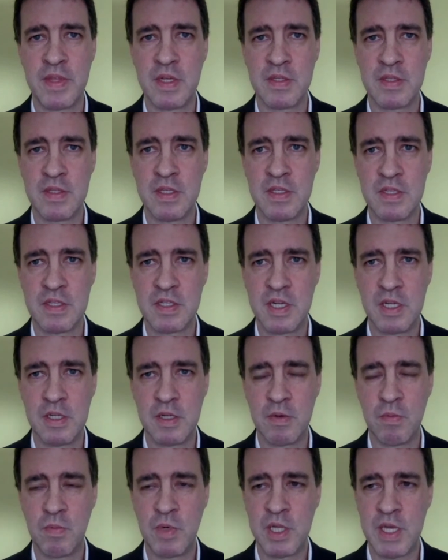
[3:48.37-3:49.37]
This is
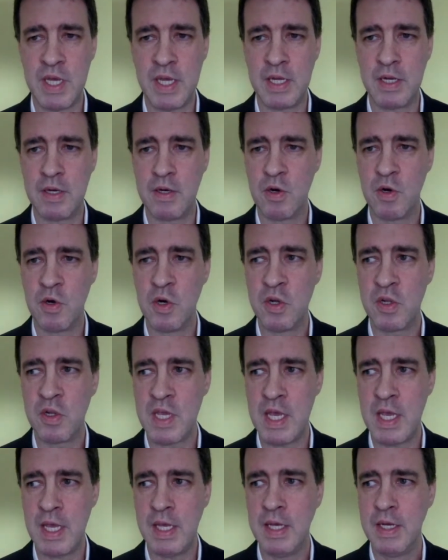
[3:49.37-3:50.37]
still a really
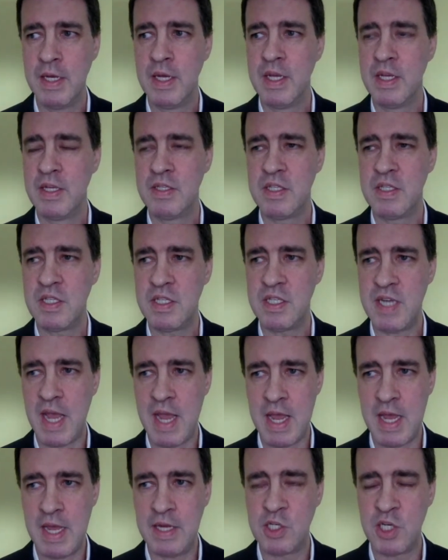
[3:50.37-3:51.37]
early
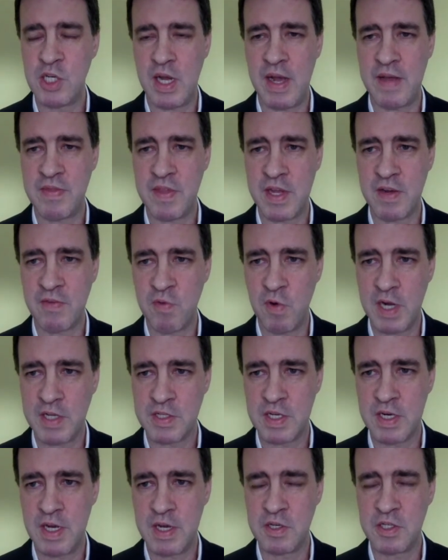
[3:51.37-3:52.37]
stage, I think, for
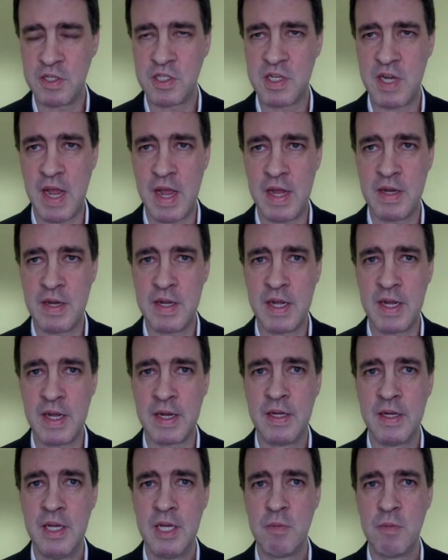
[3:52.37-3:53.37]
us in
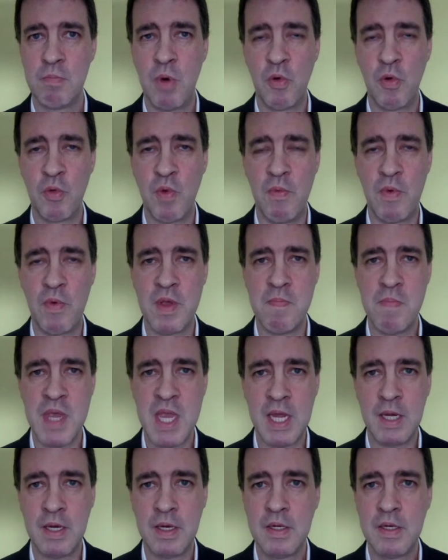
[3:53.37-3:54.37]
understanding both what we
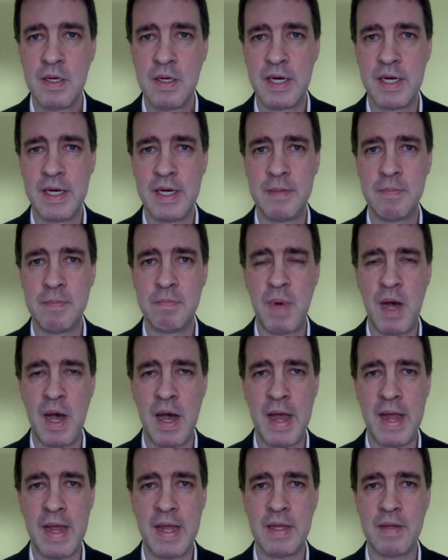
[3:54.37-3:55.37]
mean
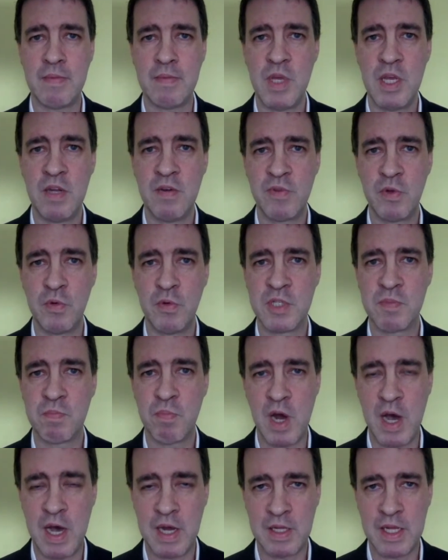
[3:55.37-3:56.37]
by influence
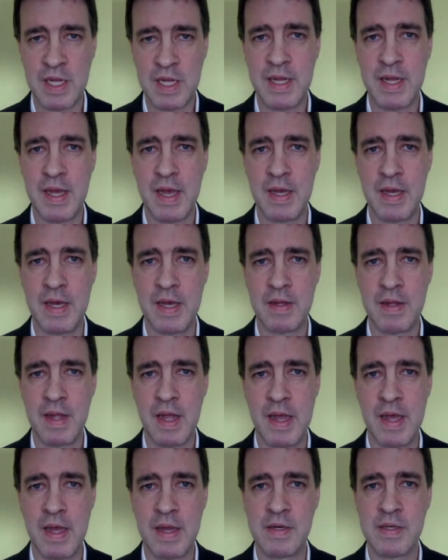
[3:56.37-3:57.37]
broadly
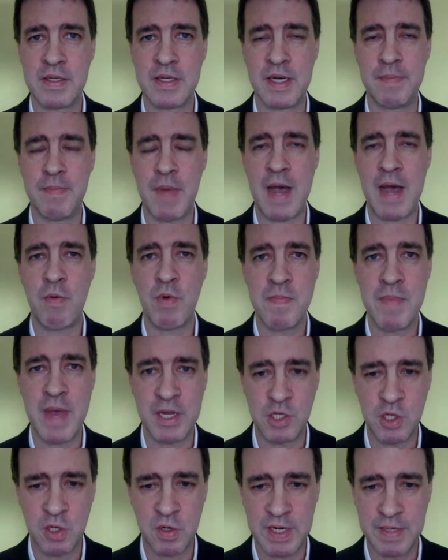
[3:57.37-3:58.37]
and how we
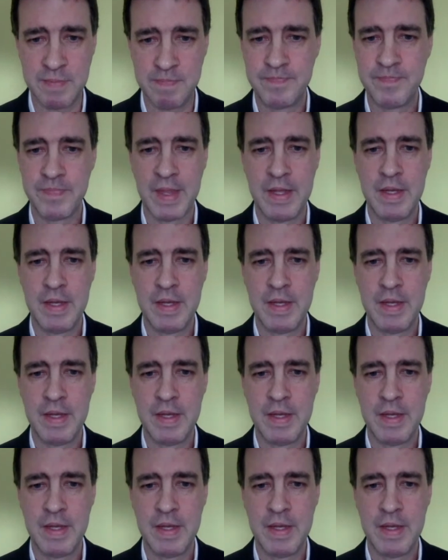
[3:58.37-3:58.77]
measure it,